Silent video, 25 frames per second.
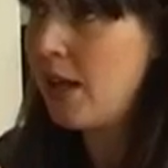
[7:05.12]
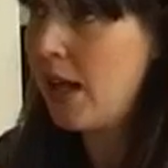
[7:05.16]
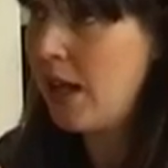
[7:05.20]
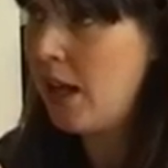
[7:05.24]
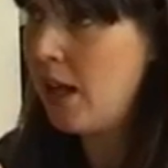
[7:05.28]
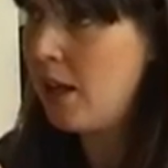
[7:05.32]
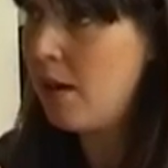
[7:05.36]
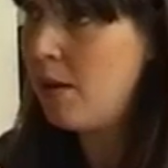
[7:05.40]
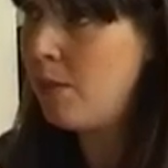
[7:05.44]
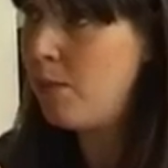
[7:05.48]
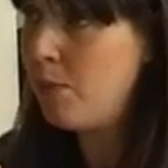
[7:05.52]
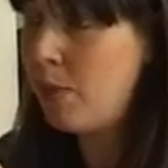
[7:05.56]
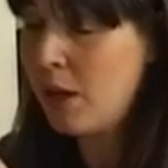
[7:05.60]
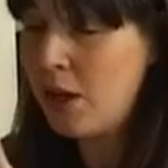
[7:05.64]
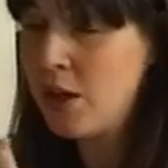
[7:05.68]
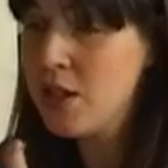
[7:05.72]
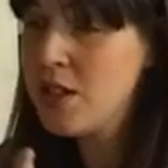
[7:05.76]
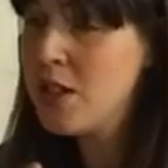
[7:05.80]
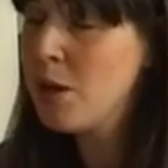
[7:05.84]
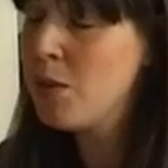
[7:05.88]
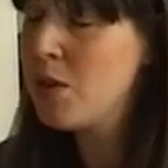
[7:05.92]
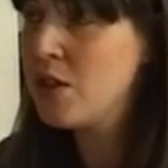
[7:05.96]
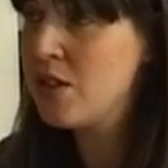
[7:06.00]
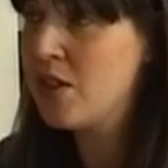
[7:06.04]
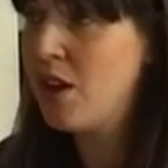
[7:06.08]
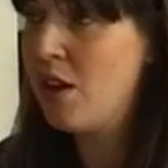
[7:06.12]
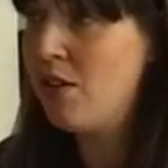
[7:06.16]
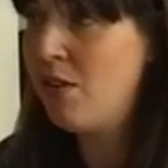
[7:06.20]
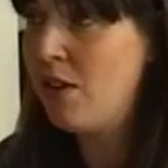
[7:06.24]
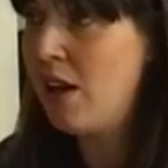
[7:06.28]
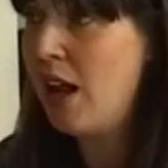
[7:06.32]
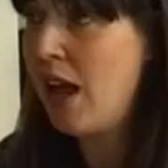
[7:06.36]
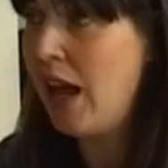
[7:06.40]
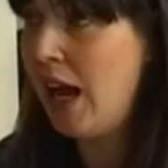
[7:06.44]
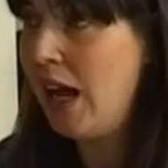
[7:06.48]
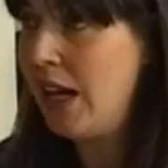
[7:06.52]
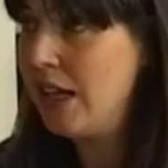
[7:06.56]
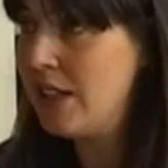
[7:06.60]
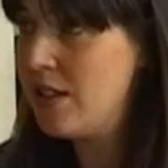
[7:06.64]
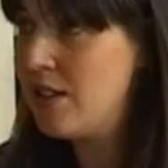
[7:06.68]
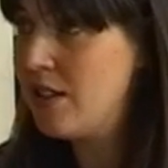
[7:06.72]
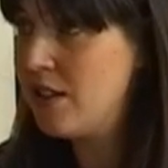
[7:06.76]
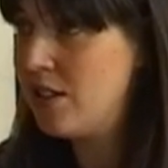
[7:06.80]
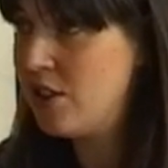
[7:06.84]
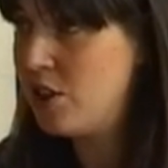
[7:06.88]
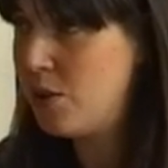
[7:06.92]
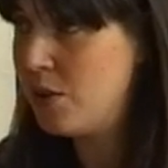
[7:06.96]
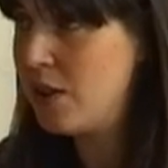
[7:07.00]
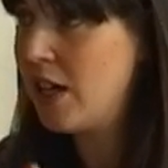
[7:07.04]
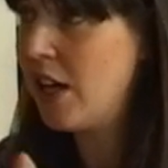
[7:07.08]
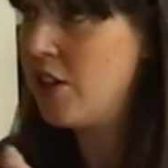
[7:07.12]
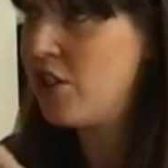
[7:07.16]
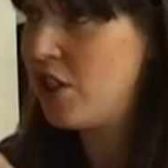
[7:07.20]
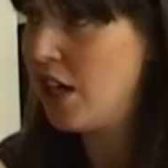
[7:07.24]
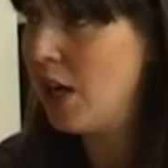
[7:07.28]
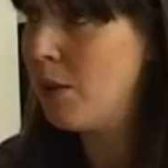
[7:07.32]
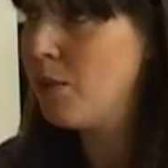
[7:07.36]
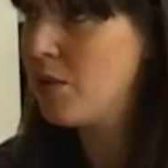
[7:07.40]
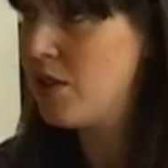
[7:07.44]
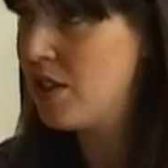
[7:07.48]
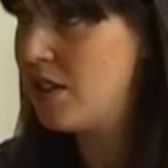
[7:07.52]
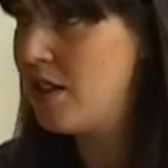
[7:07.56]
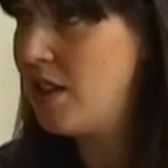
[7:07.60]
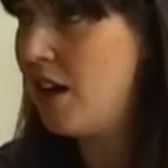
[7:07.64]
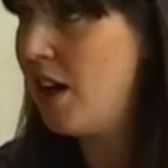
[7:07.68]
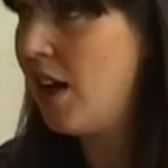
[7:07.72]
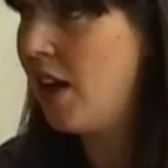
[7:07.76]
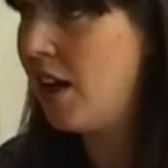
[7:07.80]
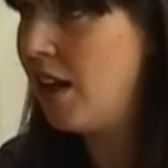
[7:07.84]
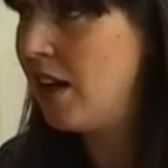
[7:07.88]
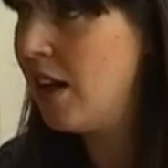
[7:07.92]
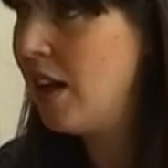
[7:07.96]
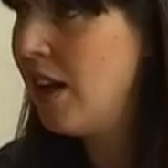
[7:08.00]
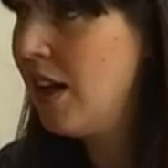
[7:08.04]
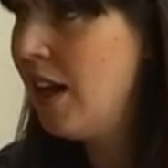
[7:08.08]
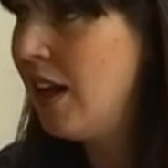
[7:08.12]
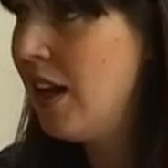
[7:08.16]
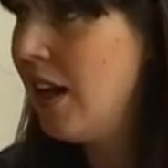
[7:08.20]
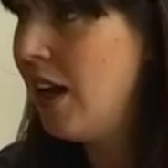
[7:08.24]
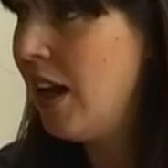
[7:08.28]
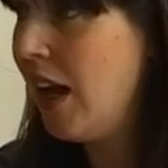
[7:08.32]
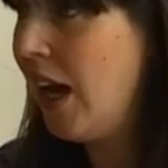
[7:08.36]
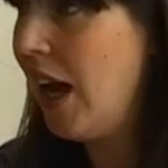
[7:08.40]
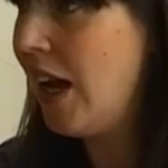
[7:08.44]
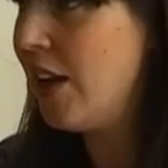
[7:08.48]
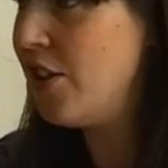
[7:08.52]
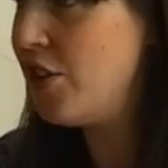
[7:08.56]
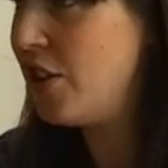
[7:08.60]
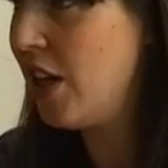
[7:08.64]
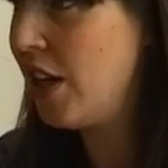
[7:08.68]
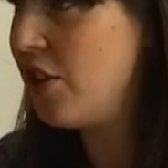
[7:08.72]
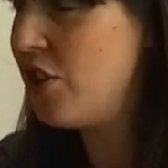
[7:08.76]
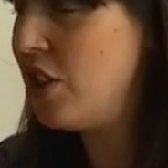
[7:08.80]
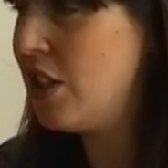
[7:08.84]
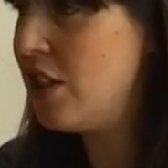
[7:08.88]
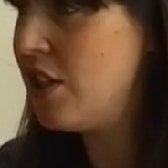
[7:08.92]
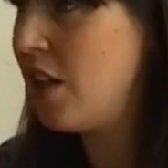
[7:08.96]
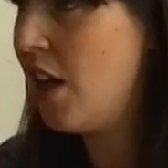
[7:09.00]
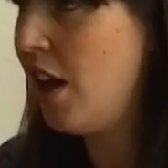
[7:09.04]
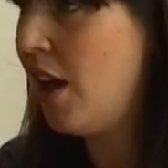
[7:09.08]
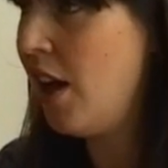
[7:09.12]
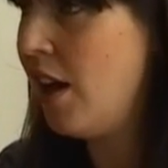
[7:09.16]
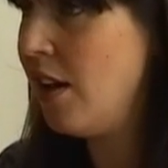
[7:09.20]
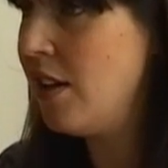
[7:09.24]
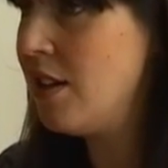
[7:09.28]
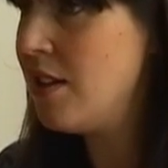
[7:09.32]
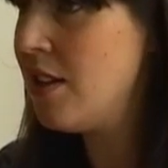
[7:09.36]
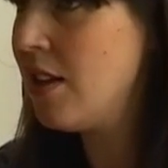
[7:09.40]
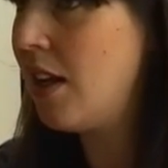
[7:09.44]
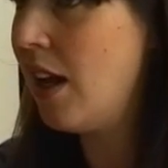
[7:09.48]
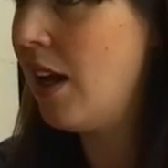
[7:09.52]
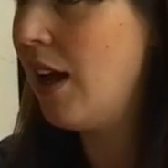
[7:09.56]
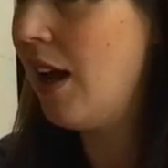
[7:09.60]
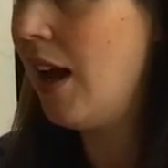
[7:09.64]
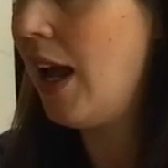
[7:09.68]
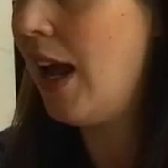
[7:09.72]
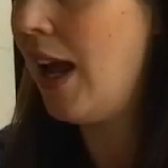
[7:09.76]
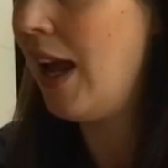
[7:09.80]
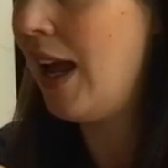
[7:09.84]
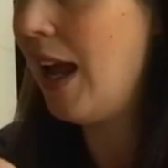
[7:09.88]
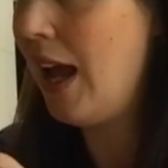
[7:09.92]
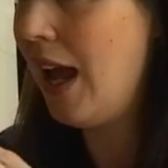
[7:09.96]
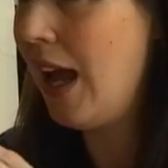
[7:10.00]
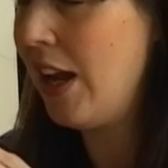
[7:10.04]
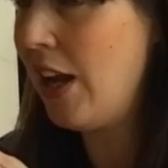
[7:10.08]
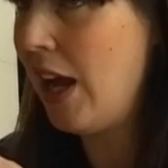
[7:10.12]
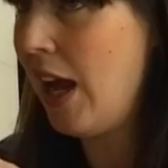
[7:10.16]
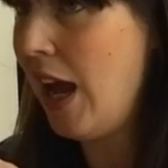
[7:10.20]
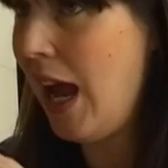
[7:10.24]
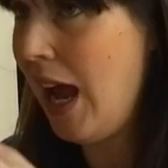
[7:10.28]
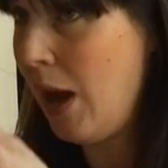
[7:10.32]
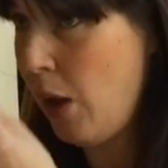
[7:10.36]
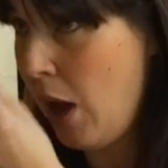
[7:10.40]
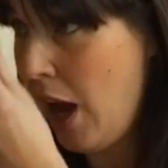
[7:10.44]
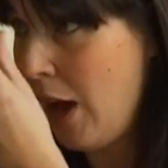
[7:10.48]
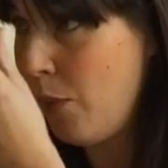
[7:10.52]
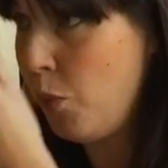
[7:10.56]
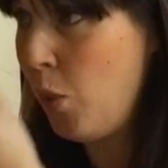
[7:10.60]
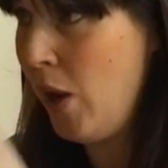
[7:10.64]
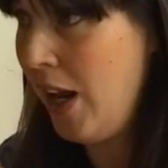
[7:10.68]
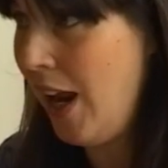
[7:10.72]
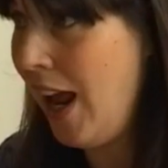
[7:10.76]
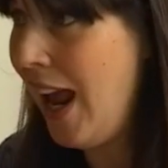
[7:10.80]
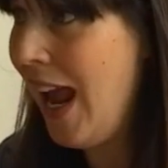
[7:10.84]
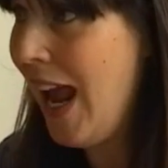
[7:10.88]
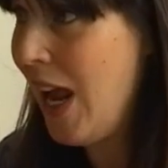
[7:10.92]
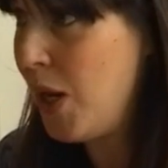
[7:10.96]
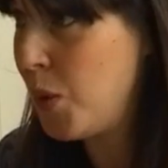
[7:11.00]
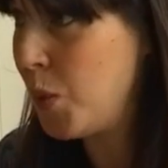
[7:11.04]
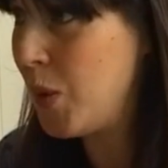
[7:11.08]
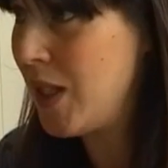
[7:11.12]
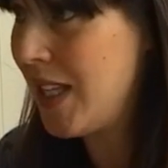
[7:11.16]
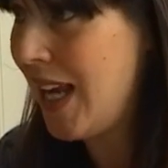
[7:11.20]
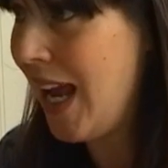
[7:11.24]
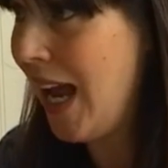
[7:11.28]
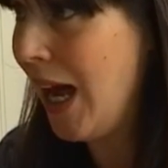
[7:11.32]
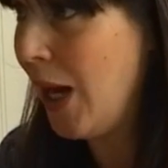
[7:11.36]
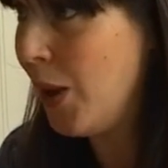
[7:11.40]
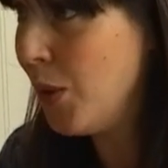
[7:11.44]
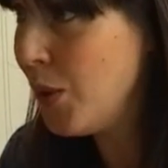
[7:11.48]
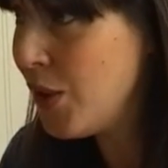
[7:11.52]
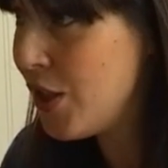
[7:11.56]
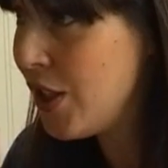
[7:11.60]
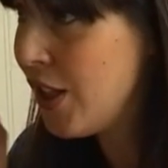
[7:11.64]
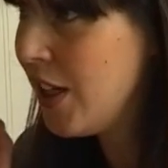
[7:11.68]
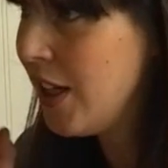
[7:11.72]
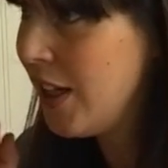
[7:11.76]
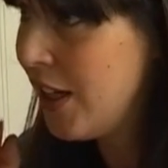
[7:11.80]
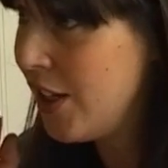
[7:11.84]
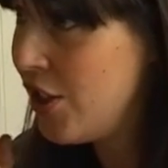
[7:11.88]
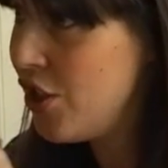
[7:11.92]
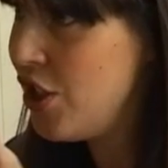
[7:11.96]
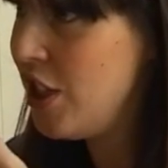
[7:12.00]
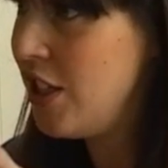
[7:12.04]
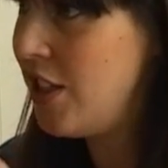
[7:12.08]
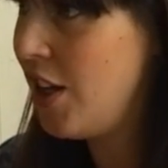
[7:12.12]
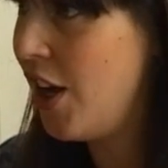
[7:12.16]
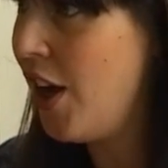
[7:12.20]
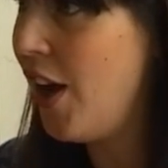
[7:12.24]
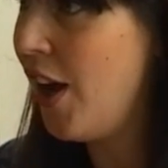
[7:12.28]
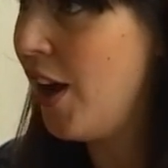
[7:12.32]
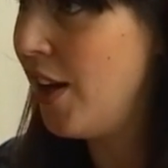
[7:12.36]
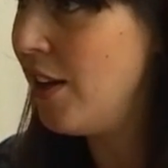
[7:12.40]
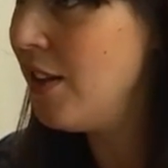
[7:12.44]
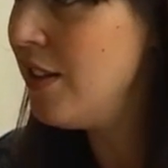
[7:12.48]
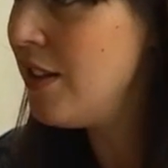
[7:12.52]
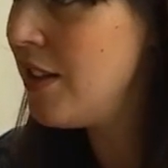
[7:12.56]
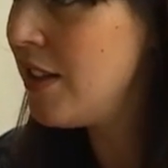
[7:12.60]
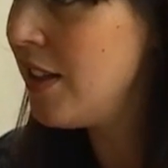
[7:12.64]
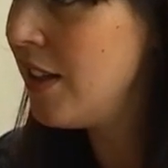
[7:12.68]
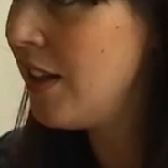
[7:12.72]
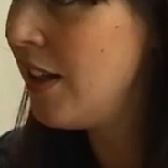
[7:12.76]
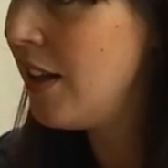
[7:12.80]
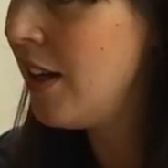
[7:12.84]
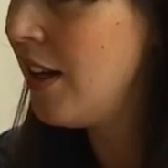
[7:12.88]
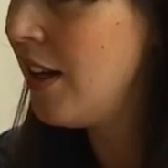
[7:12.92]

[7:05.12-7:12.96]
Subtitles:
but then because I was so relaxed, she was actually able to turn, and she actually turned, when her head was out, she turned